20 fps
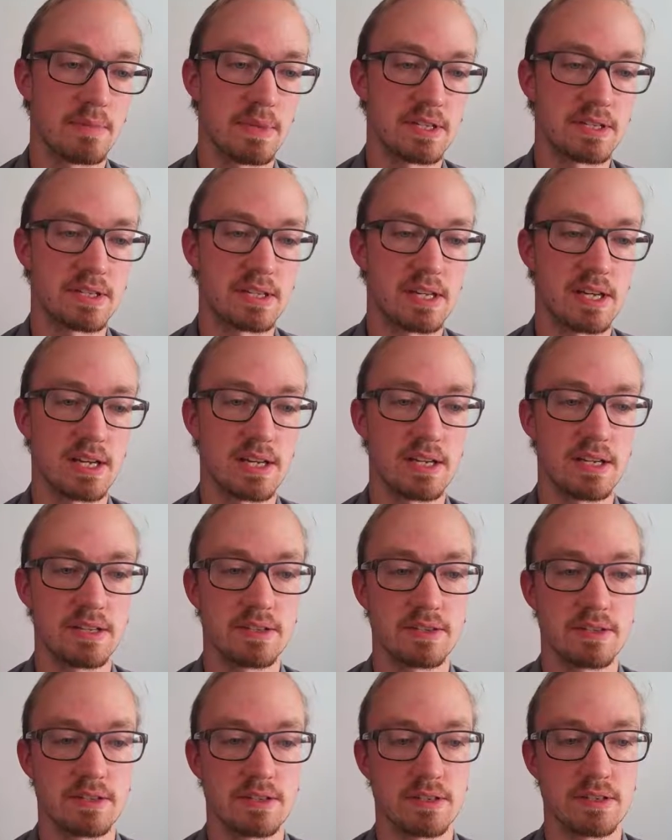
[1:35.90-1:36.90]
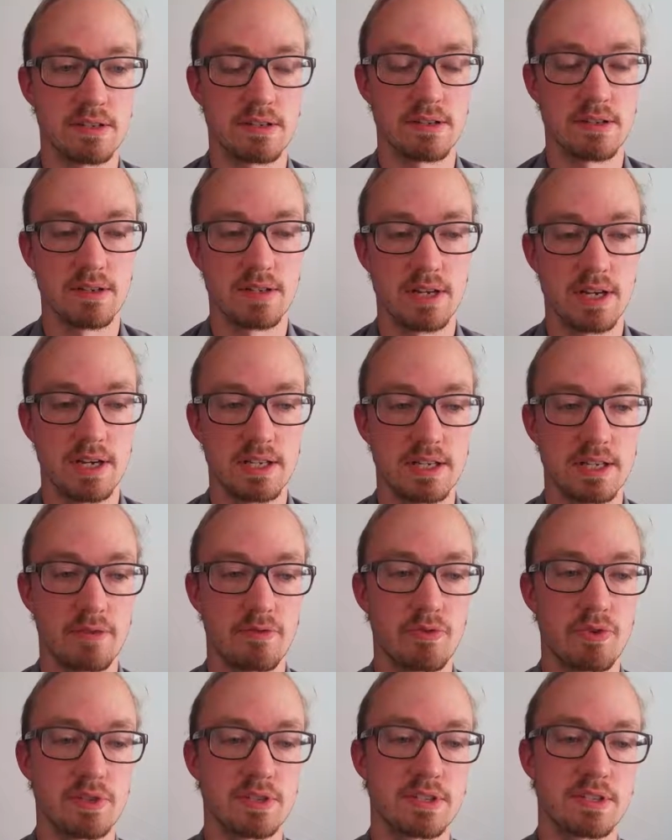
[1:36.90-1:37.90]
basically the
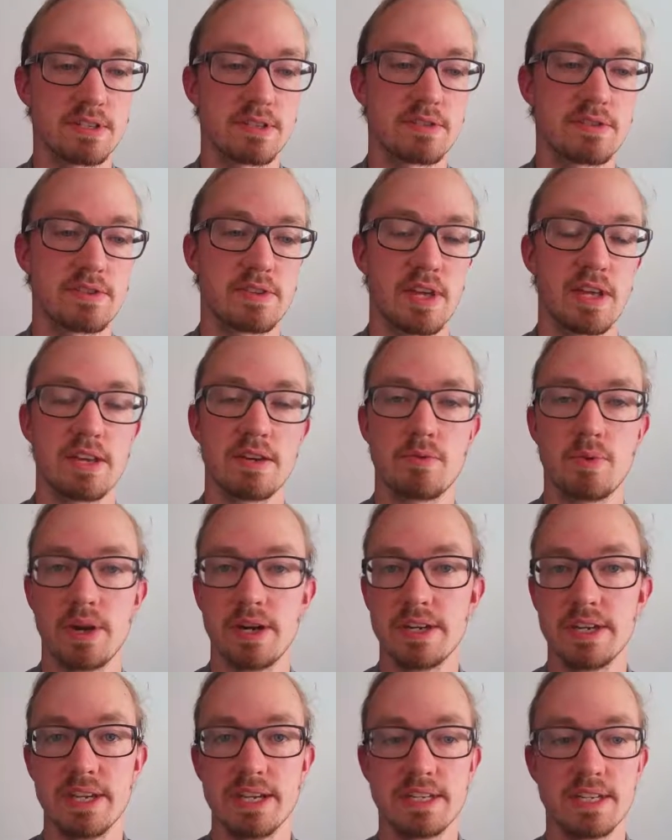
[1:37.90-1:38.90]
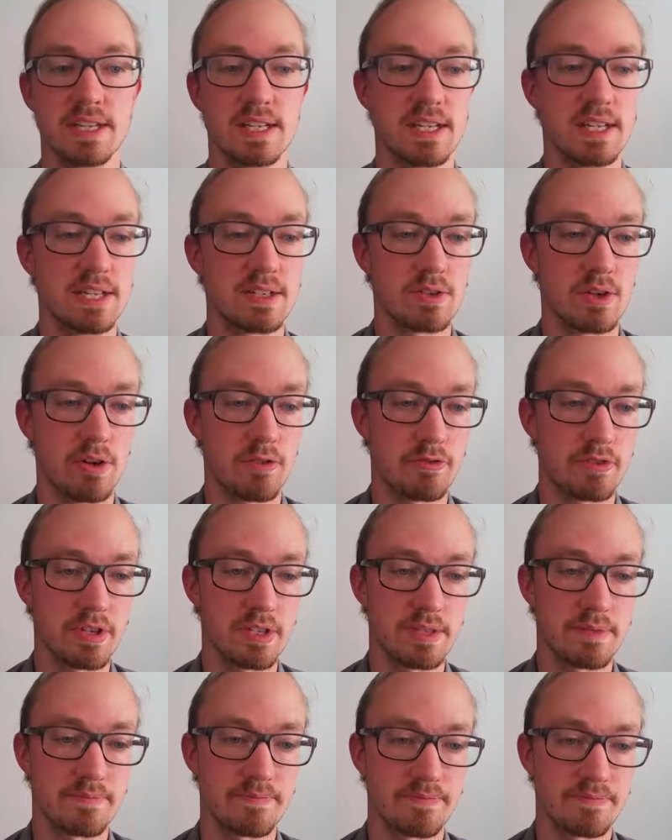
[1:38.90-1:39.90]
difference is then radiating heat of
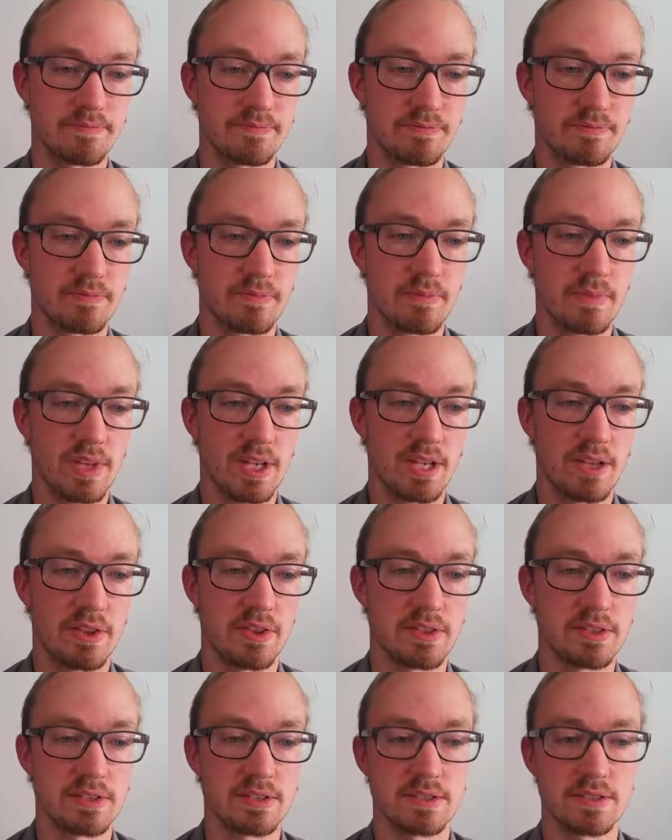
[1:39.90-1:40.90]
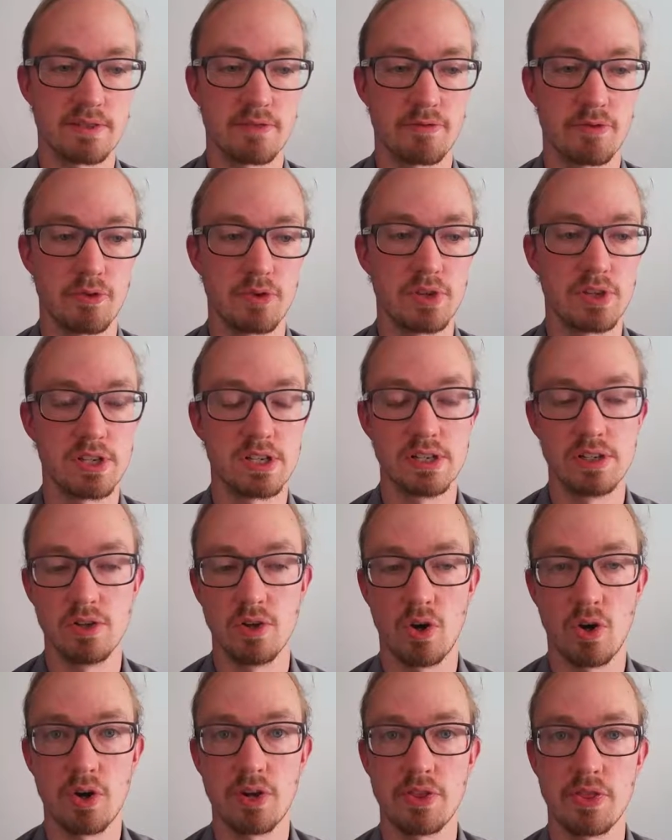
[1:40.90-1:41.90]
it. This is the physical
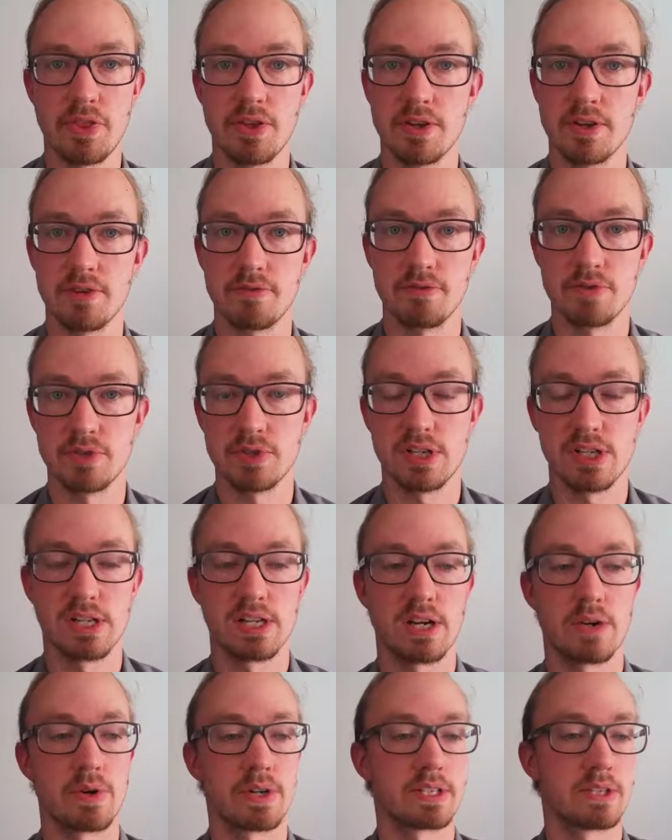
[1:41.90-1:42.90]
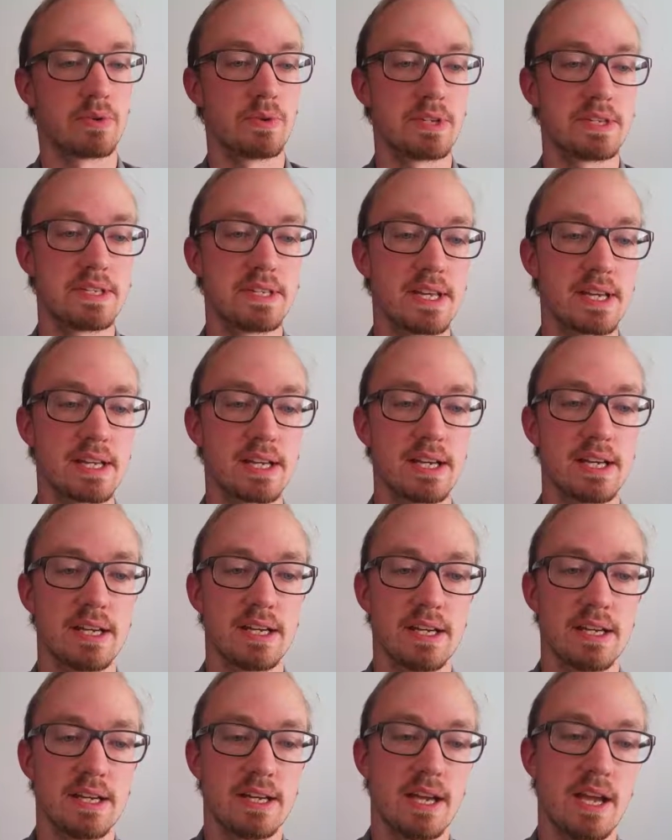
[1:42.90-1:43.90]
law and the physical characteristic,
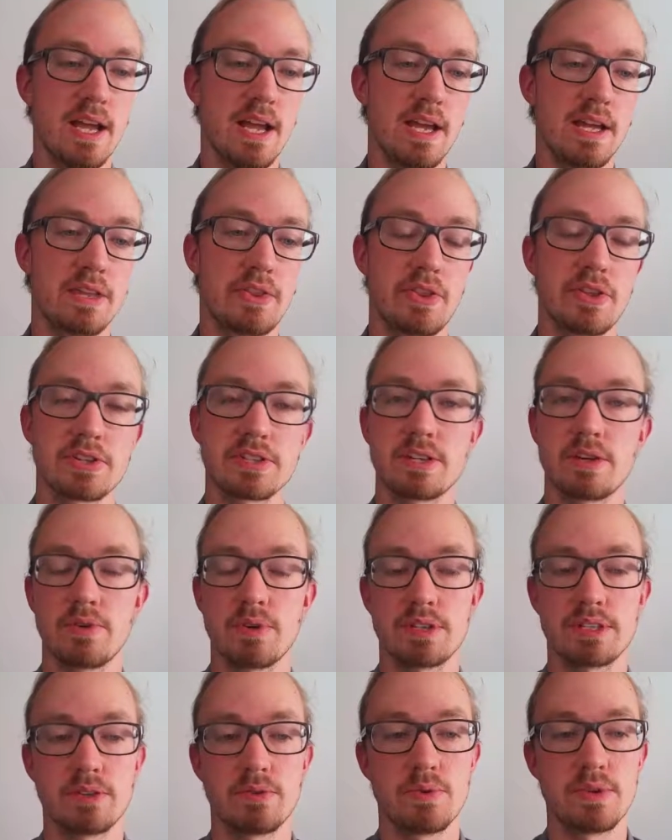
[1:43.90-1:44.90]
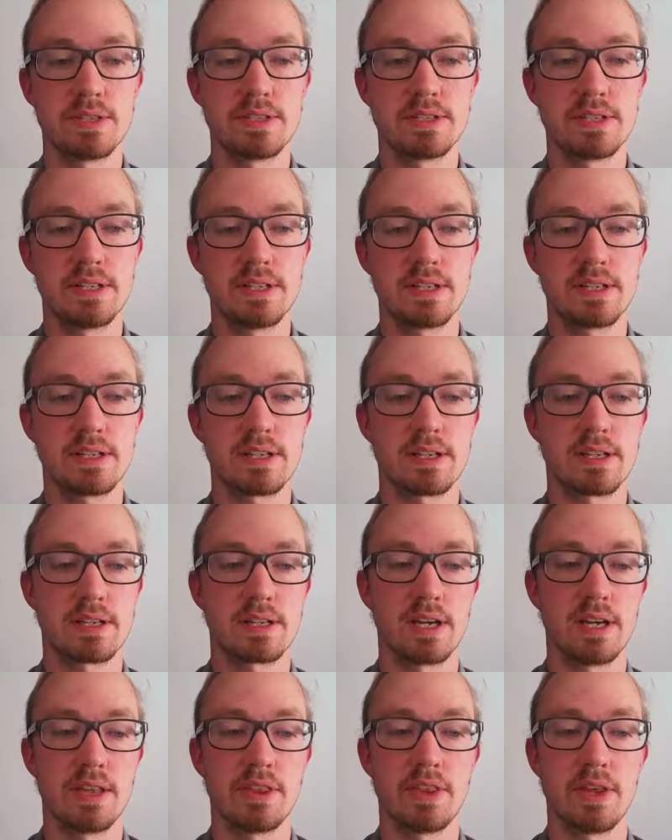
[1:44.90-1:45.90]
and this
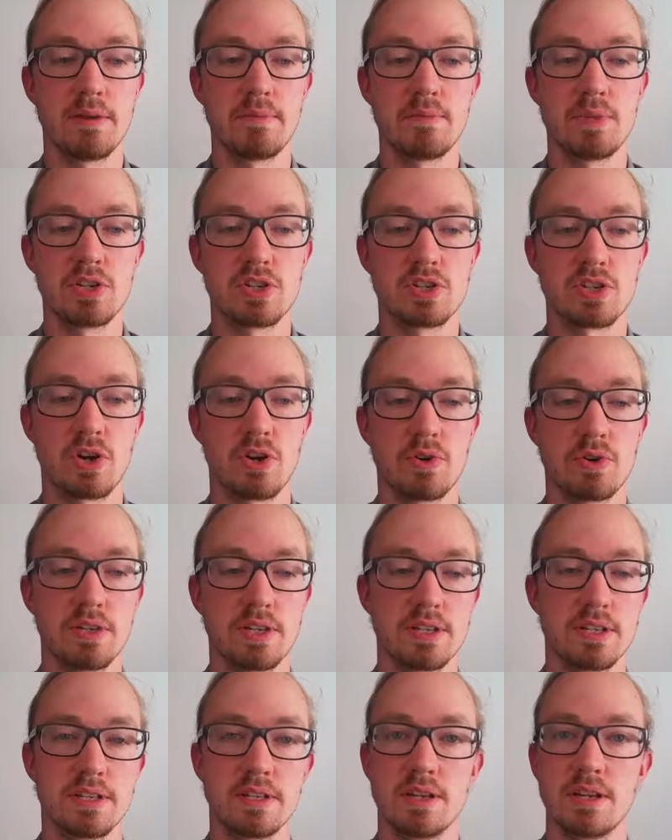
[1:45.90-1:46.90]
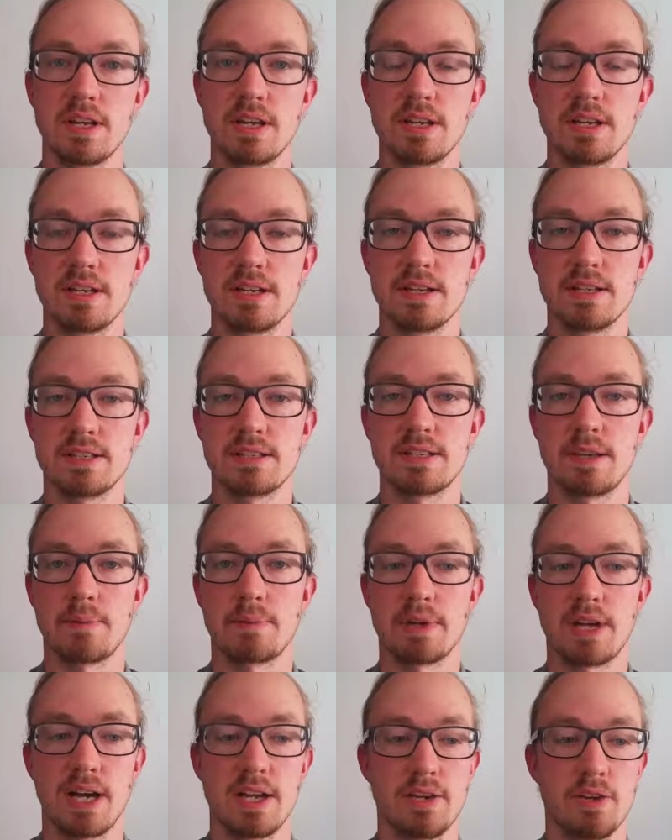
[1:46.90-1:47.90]
characteristic can then be shown in
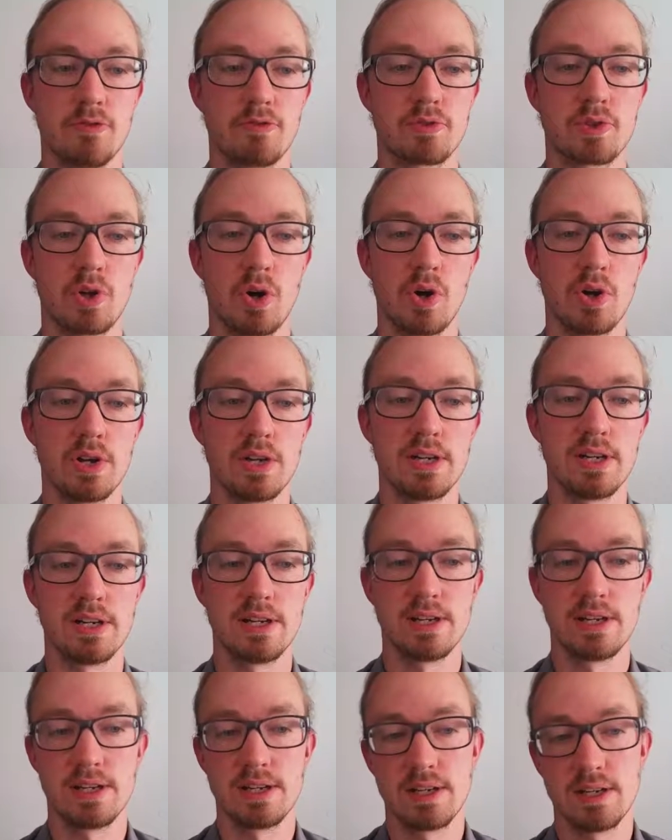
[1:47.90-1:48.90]
some kind of coil